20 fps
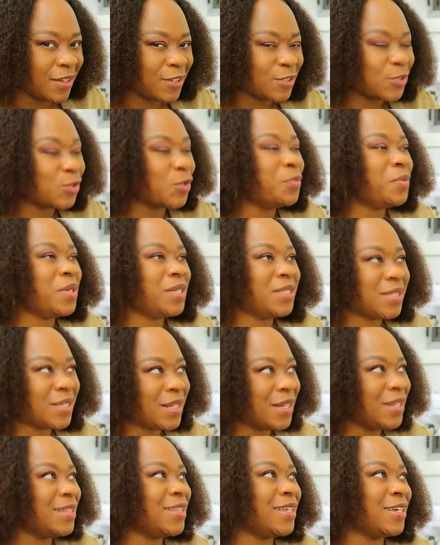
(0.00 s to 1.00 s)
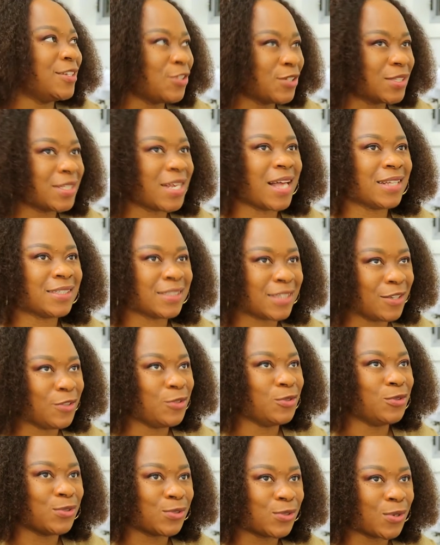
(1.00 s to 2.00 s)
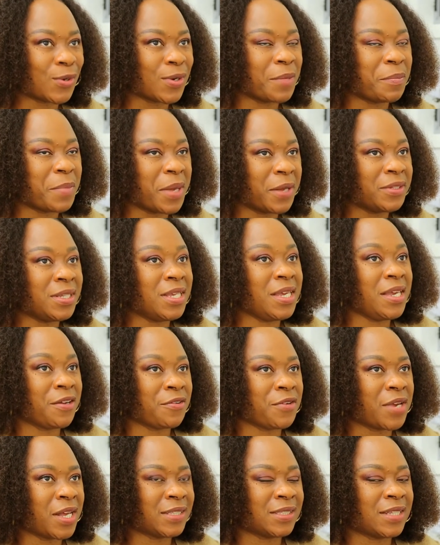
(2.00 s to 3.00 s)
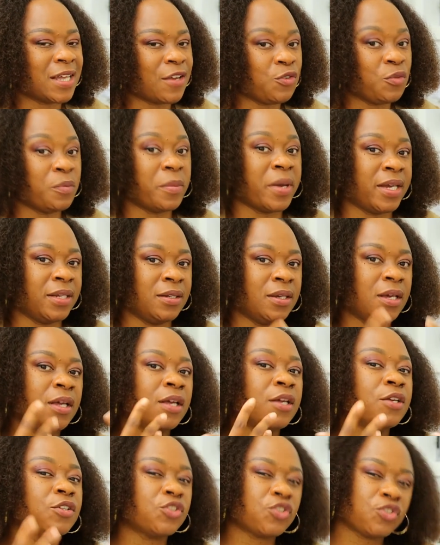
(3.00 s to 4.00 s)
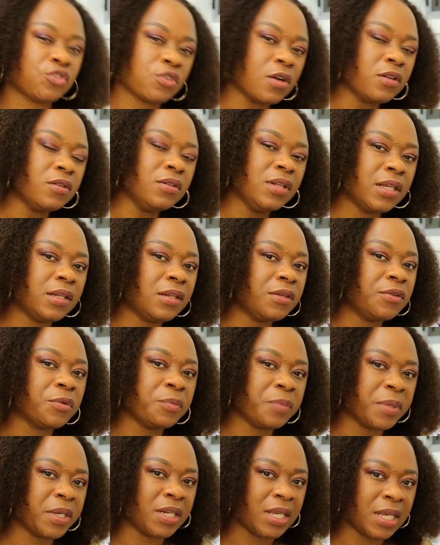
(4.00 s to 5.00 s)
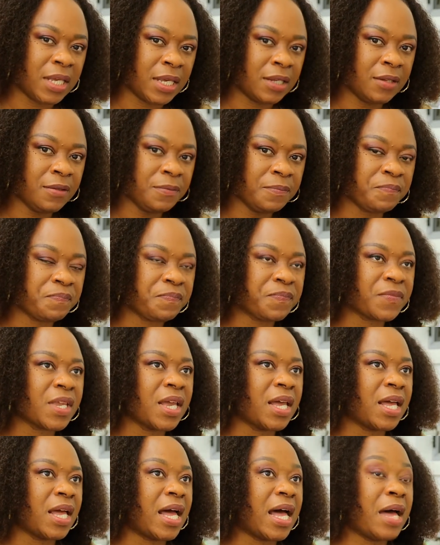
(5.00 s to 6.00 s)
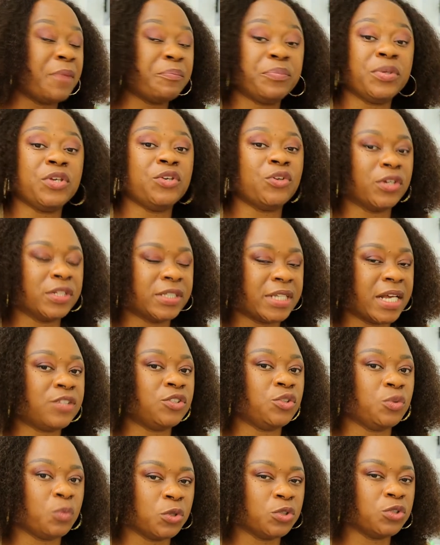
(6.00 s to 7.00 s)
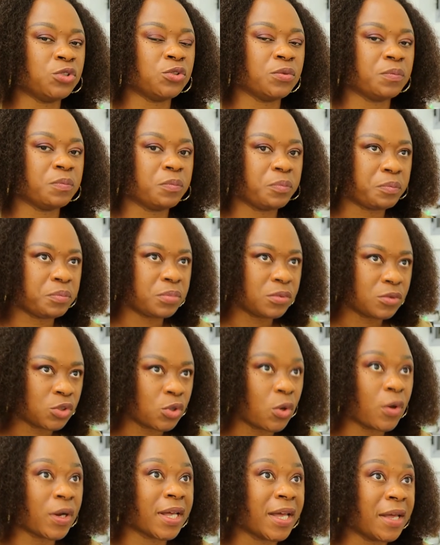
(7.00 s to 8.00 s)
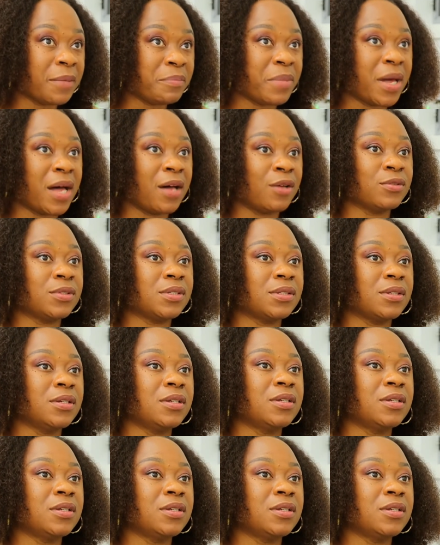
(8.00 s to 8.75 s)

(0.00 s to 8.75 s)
So basically, they're just asking you to talk about the areas that you might struggle a little bit in, and beyond that, you want to talk about